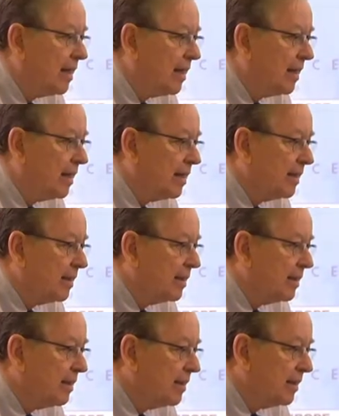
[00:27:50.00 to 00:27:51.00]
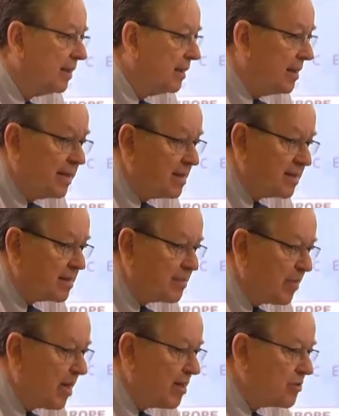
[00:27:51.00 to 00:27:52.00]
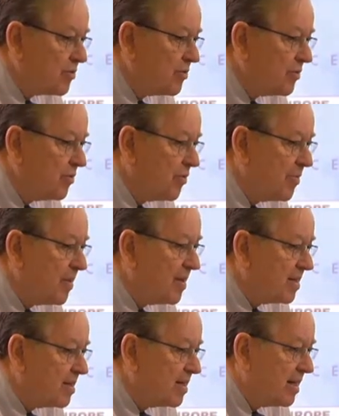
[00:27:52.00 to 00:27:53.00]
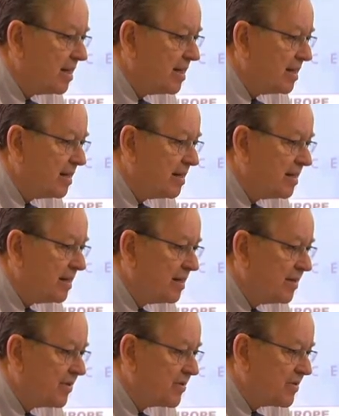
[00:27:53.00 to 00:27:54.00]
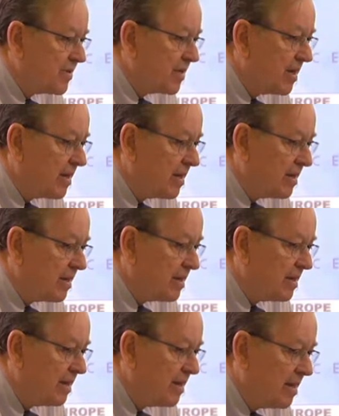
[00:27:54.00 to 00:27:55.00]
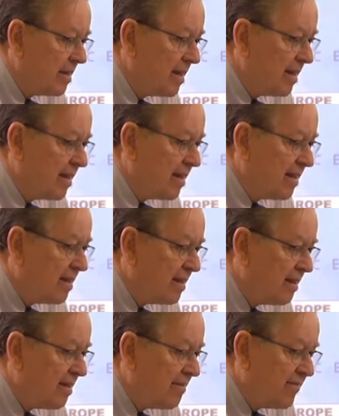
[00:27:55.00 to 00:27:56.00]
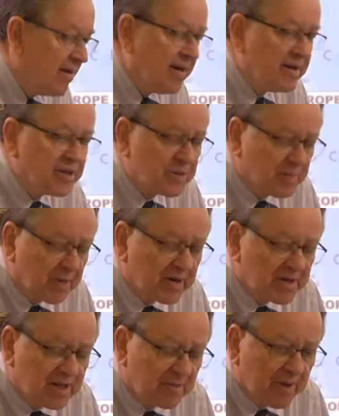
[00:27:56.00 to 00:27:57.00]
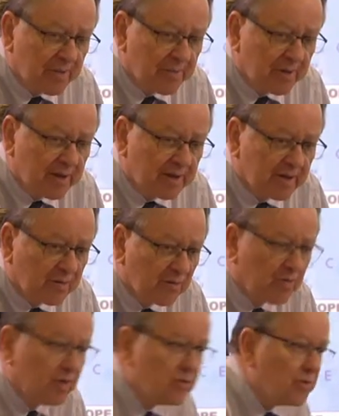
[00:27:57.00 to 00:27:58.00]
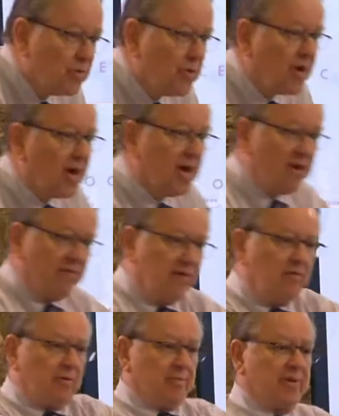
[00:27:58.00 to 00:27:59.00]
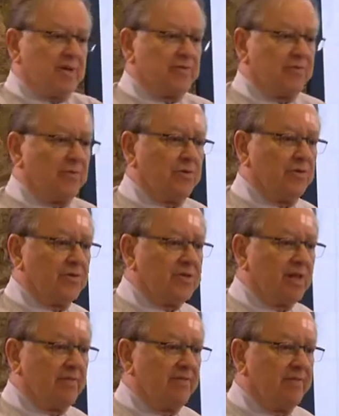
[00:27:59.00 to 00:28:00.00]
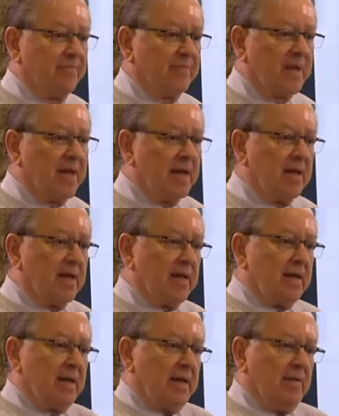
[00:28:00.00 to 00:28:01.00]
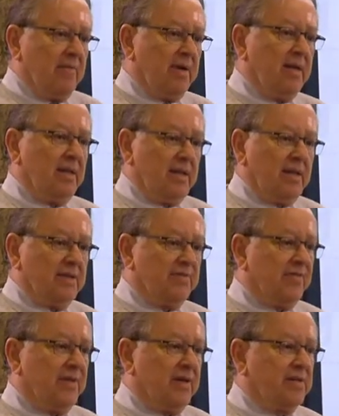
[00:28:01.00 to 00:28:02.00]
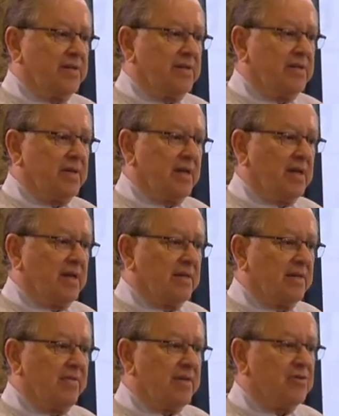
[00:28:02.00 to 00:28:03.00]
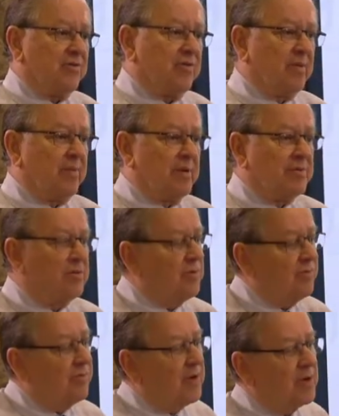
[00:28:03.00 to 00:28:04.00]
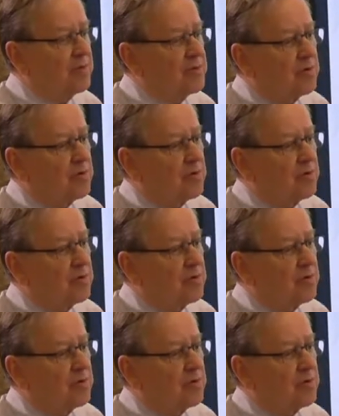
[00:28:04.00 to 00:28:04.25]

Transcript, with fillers: It is, mind you, to repeat, it is a very sparsely populated world, so you carve out a place for yourself. Well, as far as the rest of them are, so fine,